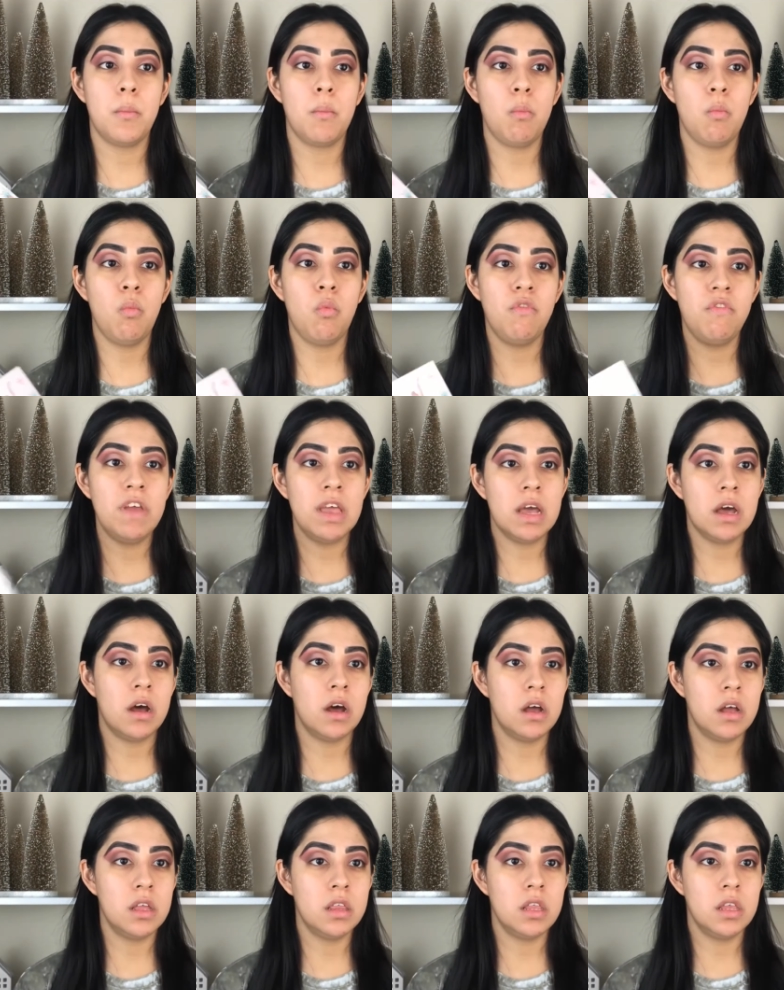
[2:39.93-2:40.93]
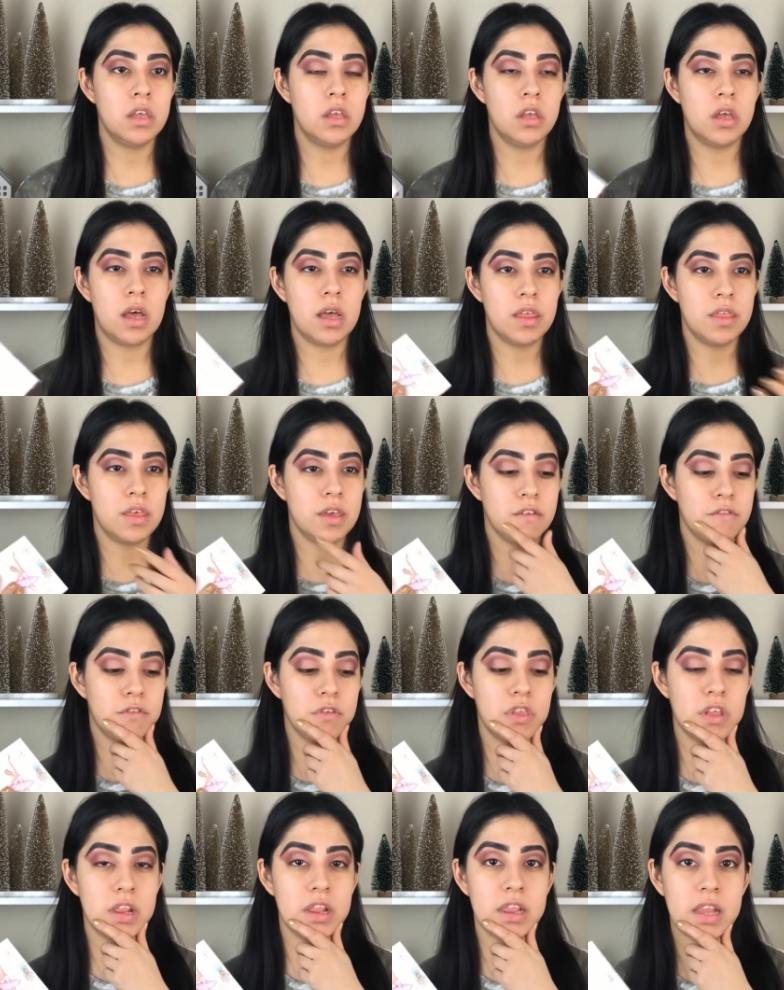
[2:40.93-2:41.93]
moving on, I think for
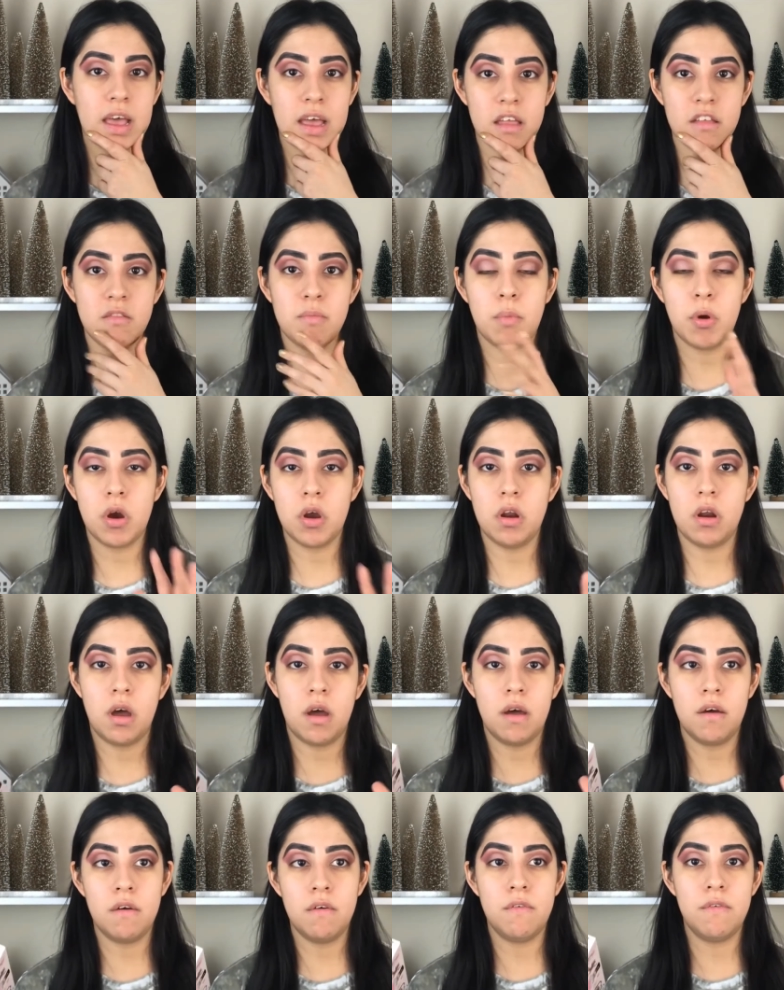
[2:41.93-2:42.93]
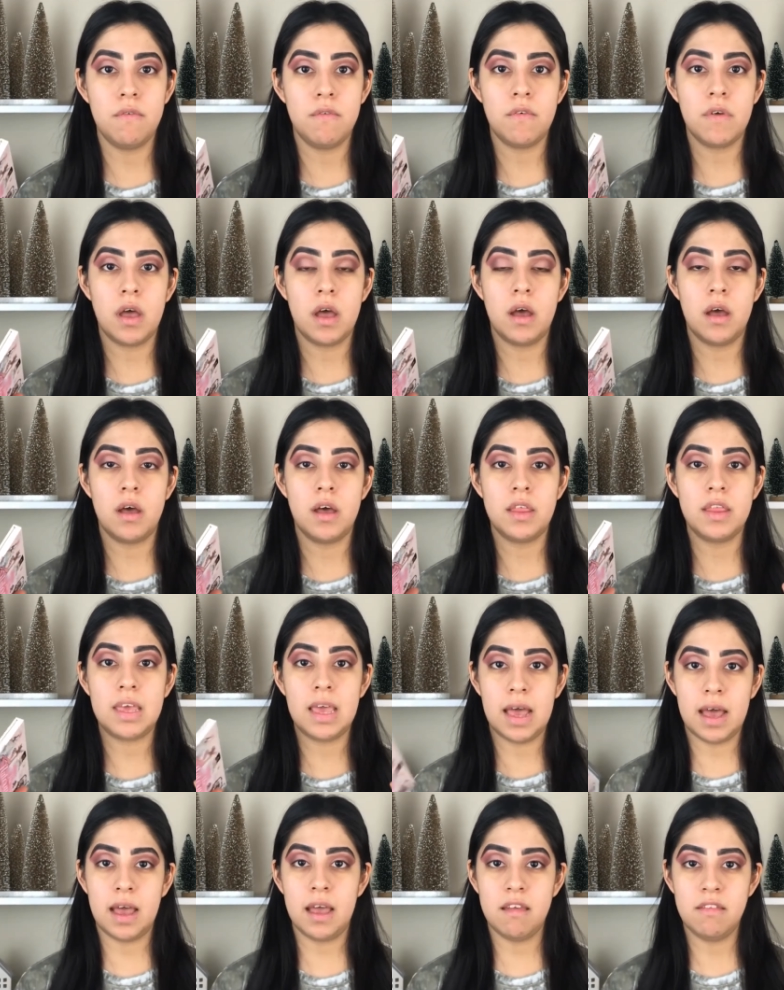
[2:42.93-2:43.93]
the last part of the
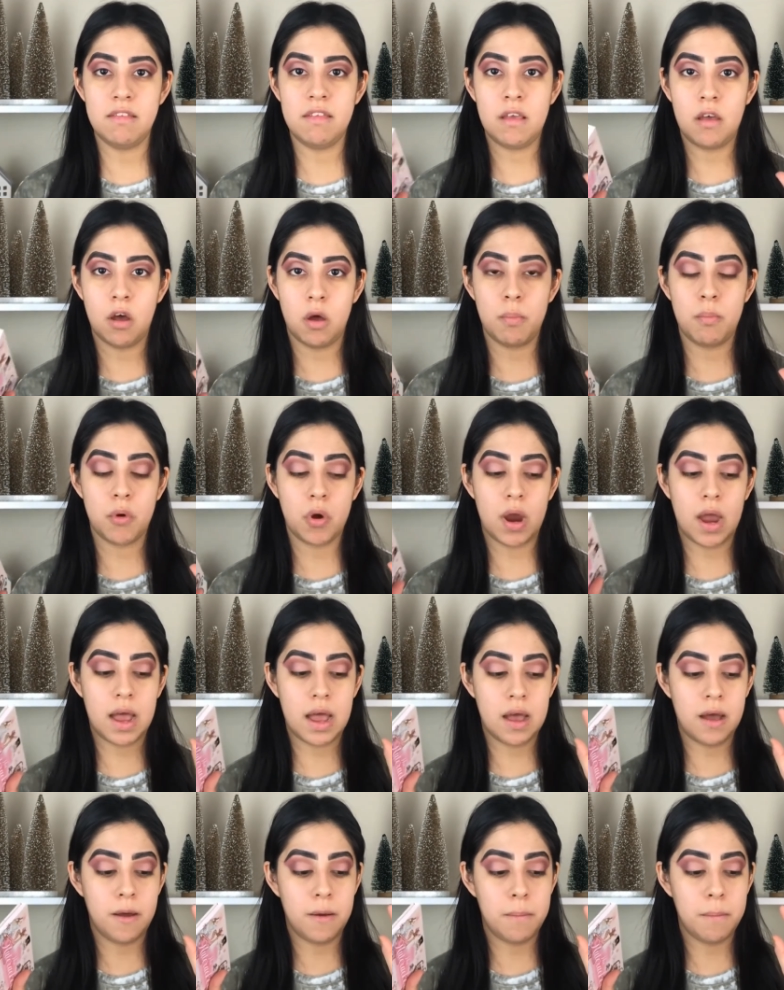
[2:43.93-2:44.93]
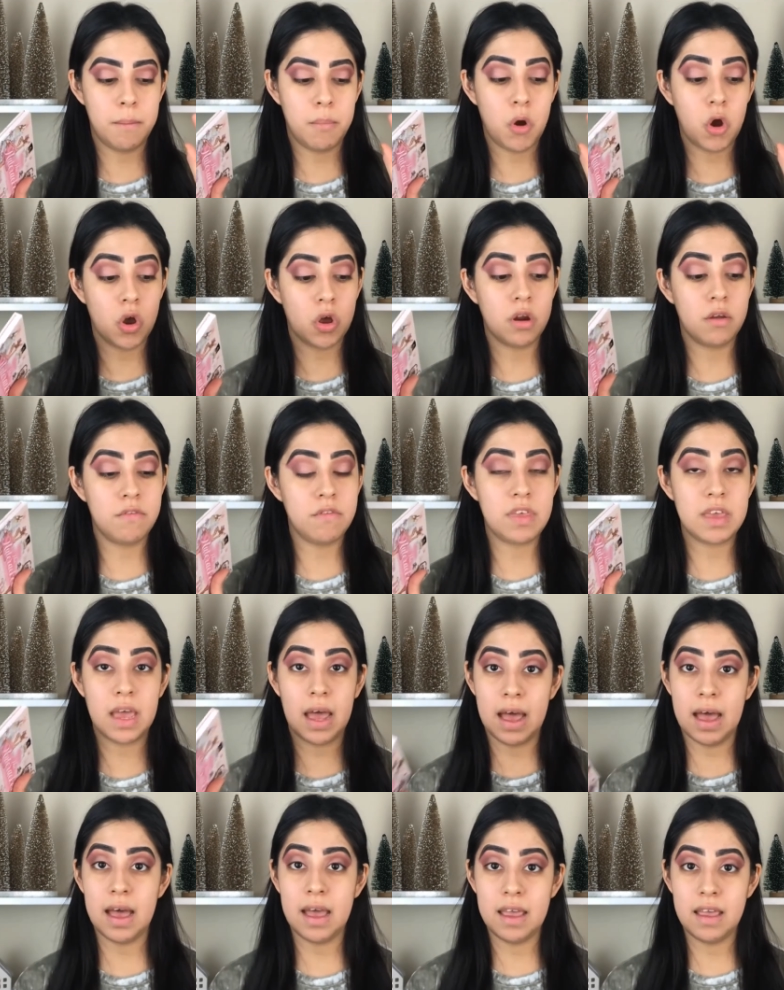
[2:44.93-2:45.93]
eyes, the upper part of the
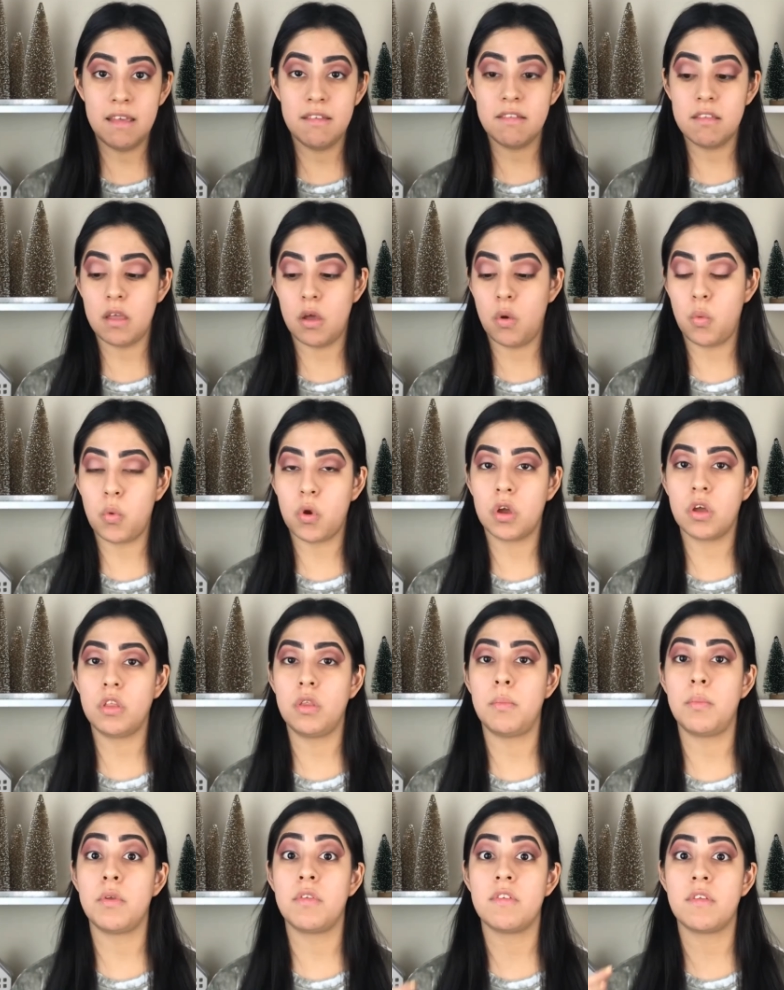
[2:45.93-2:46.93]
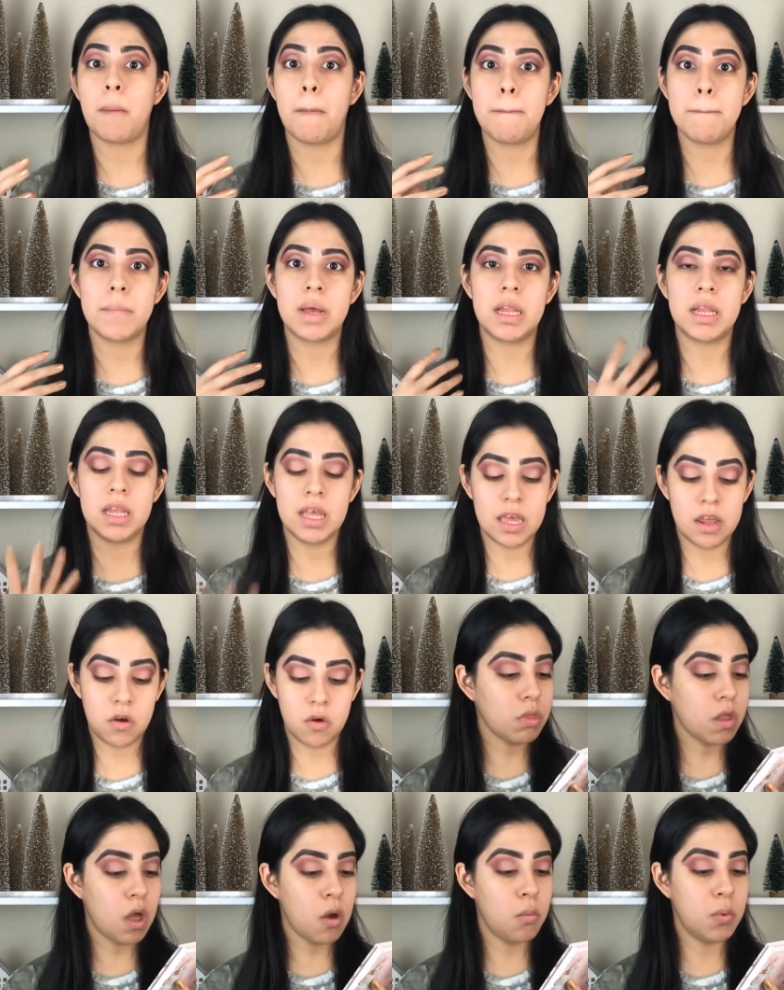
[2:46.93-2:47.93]
eyes, we're gonna put some
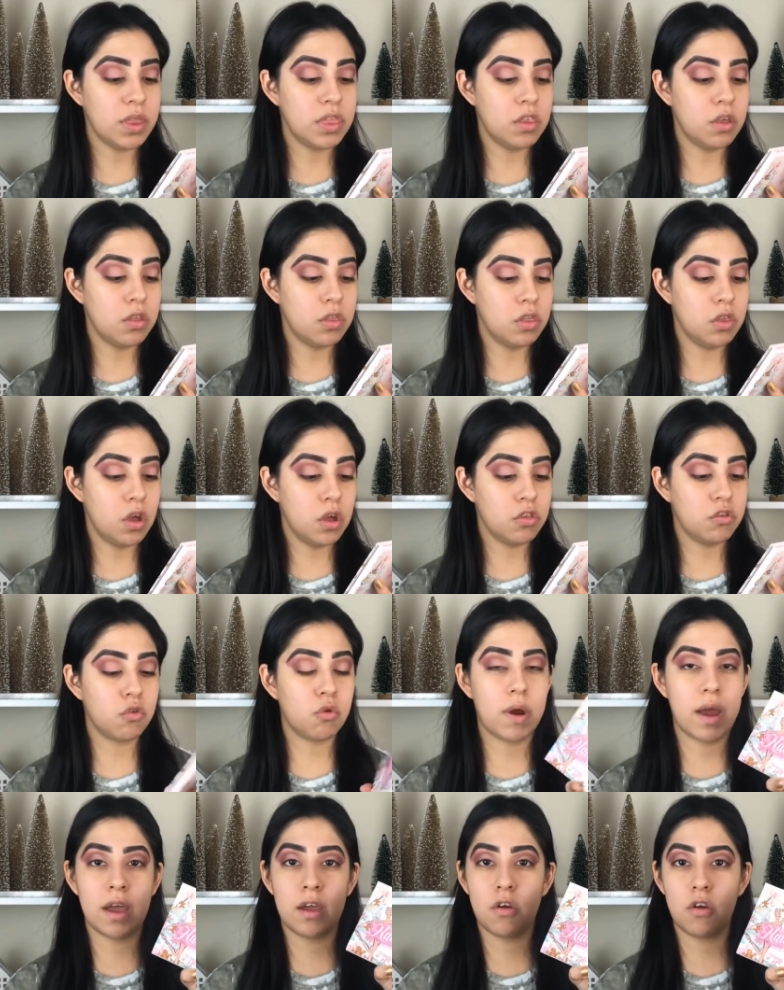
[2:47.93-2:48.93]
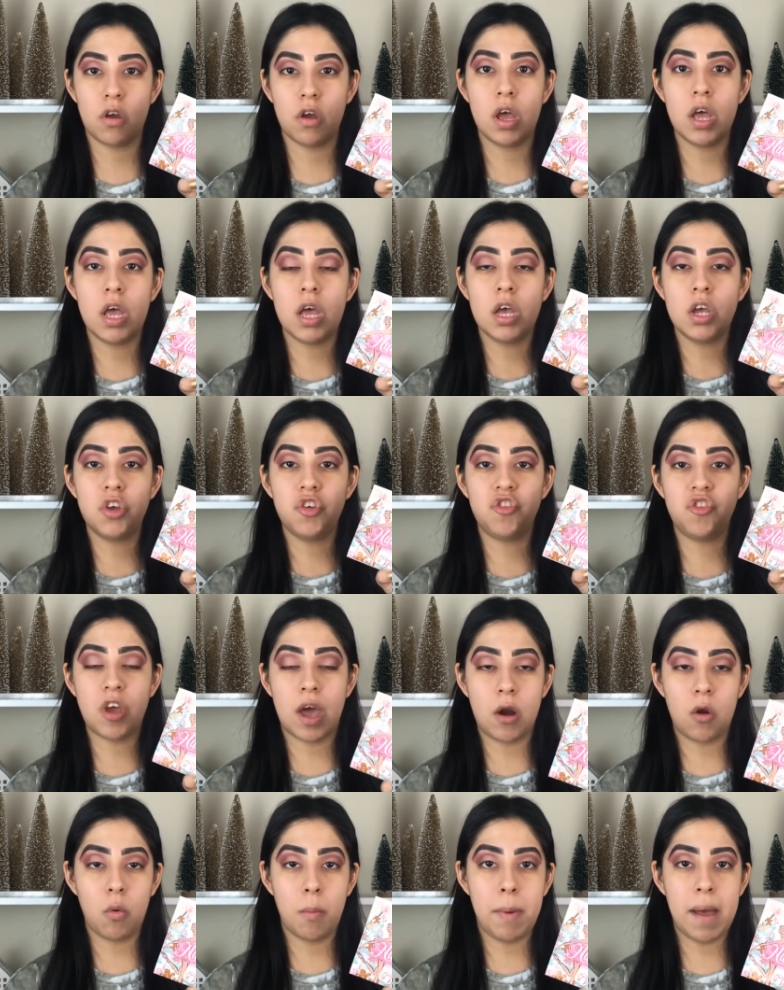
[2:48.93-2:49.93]
glitter with the Nutcracker
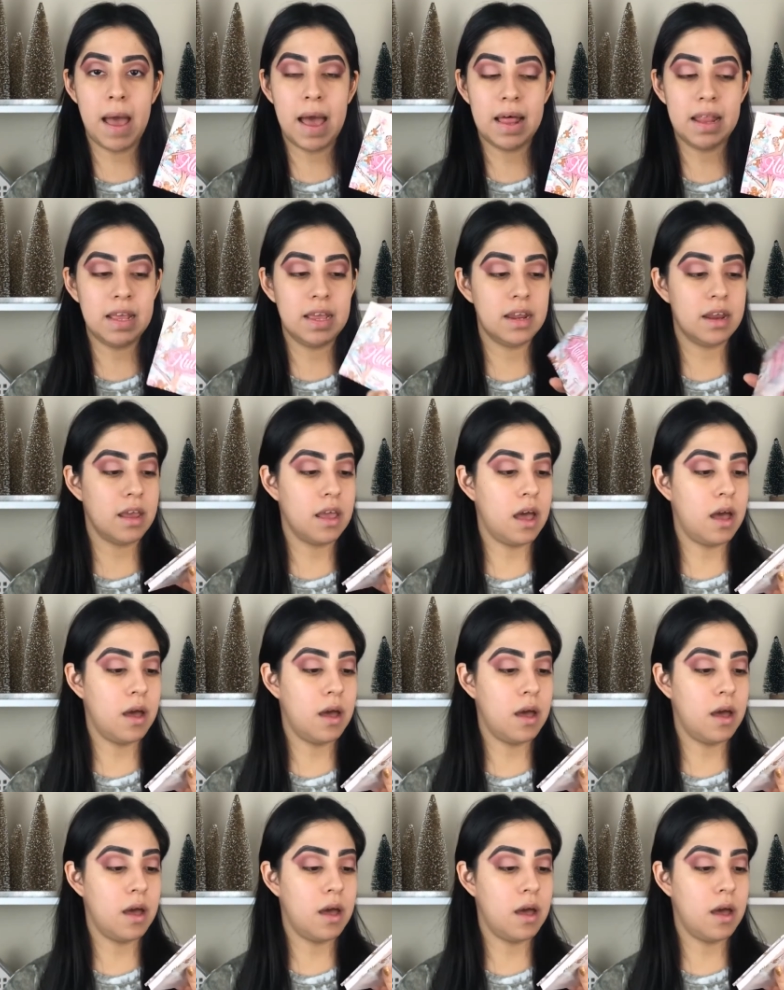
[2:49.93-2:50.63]
shadow palette.